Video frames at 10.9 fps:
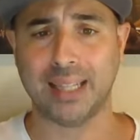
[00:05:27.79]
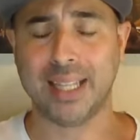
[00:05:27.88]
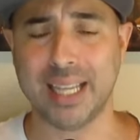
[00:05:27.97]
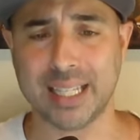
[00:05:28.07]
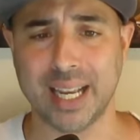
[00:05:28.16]
I
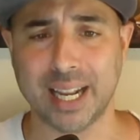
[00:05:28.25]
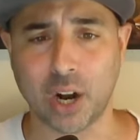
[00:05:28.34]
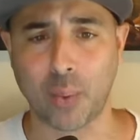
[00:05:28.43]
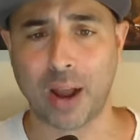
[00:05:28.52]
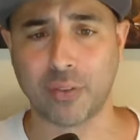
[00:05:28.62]
think he's
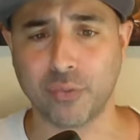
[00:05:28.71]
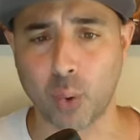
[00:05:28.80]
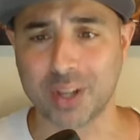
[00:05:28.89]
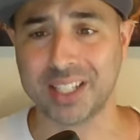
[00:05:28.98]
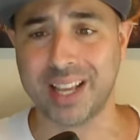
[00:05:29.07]
hitting around
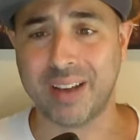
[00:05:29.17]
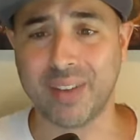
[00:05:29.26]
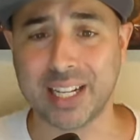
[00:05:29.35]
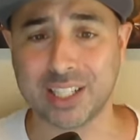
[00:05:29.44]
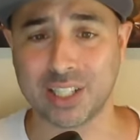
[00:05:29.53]

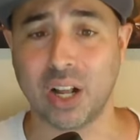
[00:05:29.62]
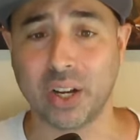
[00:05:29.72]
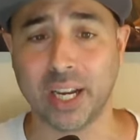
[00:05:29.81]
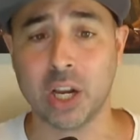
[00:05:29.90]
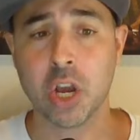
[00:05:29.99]
470
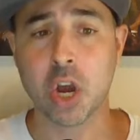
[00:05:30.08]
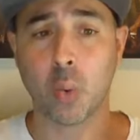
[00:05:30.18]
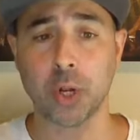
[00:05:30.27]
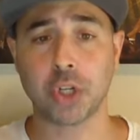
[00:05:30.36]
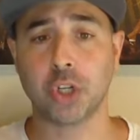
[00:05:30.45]
slugging,
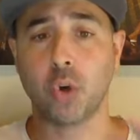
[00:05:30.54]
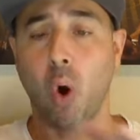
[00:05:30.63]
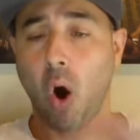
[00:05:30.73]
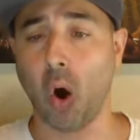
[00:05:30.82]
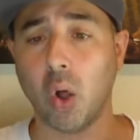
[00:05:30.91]
which
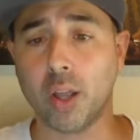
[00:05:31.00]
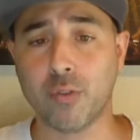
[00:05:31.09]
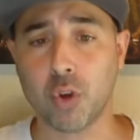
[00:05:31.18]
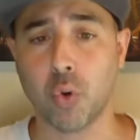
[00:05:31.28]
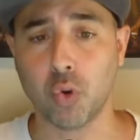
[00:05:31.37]
to all
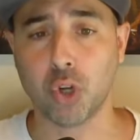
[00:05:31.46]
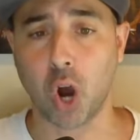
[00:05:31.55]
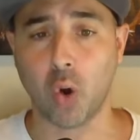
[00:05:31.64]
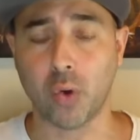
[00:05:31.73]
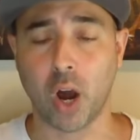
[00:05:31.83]
of you who
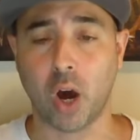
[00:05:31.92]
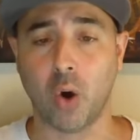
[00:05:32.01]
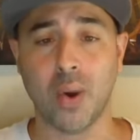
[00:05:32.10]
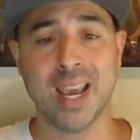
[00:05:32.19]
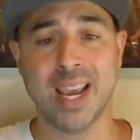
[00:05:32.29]
don't
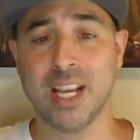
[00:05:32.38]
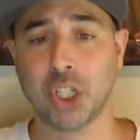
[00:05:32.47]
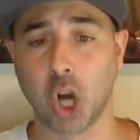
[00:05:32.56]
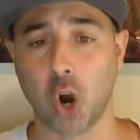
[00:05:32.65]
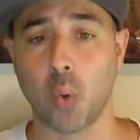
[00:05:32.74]
know,
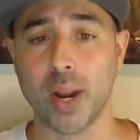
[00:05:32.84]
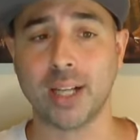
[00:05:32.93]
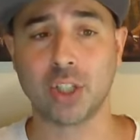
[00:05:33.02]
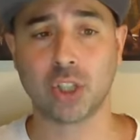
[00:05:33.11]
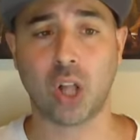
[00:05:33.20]
his
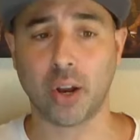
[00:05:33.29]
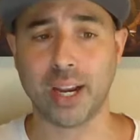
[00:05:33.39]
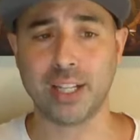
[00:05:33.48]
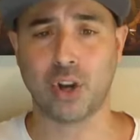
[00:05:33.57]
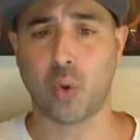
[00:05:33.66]
career
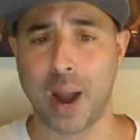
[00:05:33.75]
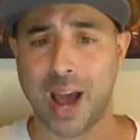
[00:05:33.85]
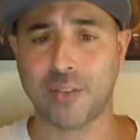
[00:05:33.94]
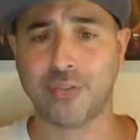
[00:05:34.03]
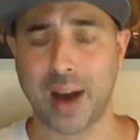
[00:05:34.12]
slugging's
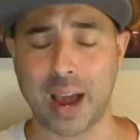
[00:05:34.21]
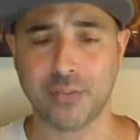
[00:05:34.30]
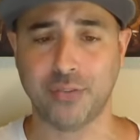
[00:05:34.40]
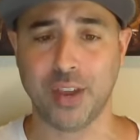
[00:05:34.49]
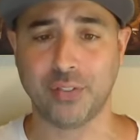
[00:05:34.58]
around
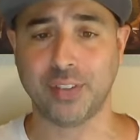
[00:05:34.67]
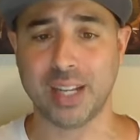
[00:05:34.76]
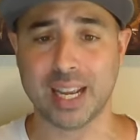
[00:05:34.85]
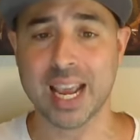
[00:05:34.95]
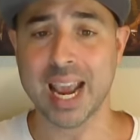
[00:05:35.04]

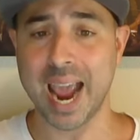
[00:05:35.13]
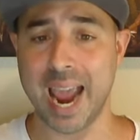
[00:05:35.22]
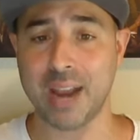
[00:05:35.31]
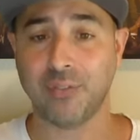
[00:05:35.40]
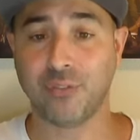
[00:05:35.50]
550,
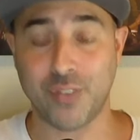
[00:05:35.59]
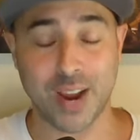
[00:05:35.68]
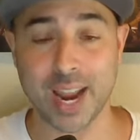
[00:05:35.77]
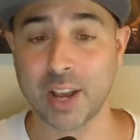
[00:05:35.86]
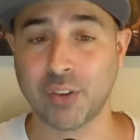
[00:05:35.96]
and
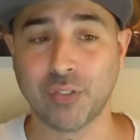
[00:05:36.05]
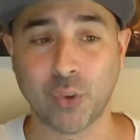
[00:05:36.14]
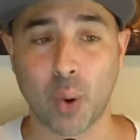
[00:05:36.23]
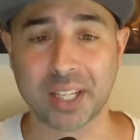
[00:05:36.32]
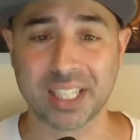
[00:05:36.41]
hitting
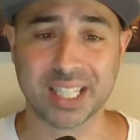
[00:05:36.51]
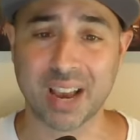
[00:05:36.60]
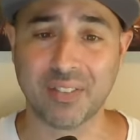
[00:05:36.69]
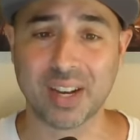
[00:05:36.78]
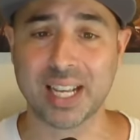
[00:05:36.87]

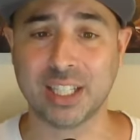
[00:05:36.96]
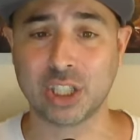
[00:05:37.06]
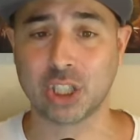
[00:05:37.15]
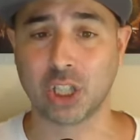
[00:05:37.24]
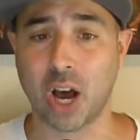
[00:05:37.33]
470
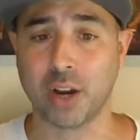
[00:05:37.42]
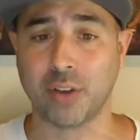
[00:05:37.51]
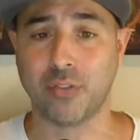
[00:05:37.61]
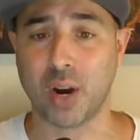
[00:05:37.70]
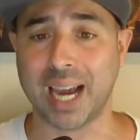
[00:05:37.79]

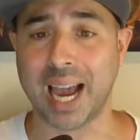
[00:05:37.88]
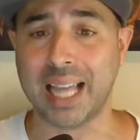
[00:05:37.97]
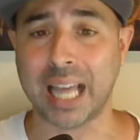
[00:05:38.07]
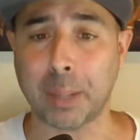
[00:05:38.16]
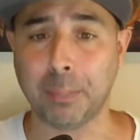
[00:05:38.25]
slug for a
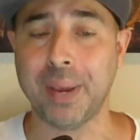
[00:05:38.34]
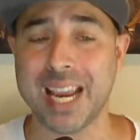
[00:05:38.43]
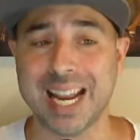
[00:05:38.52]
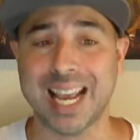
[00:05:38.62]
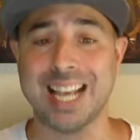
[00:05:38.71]
guy like
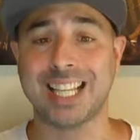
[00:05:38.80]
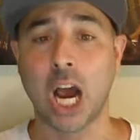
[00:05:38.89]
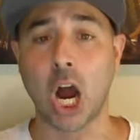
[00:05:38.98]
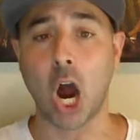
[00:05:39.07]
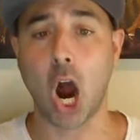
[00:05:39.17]
Pete is
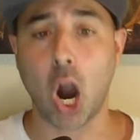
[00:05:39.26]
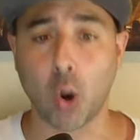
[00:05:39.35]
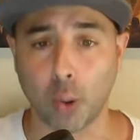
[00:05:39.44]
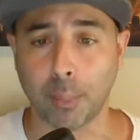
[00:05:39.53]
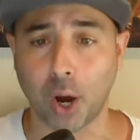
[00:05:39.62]

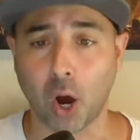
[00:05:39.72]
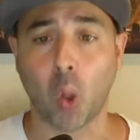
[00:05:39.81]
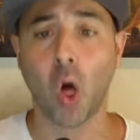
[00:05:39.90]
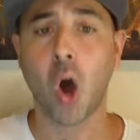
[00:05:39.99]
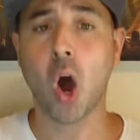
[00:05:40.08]

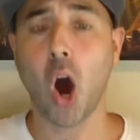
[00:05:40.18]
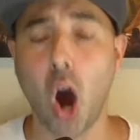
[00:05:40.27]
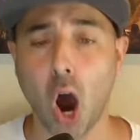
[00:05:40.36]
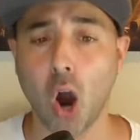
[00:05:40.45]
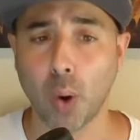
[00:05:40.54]
horrible.
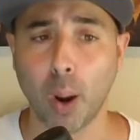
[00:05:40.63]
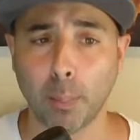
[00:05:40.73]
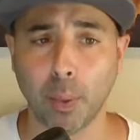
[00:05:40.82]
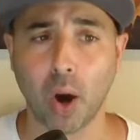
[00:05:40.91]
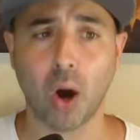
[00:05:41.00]

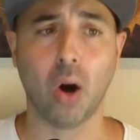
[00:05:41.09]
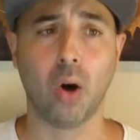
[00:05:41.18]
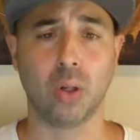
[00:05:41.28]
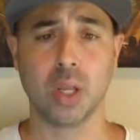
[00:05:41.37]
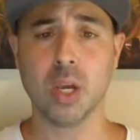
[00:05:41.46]

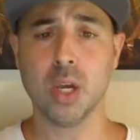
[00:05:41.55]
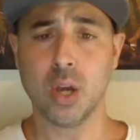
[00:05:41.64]
Horrible!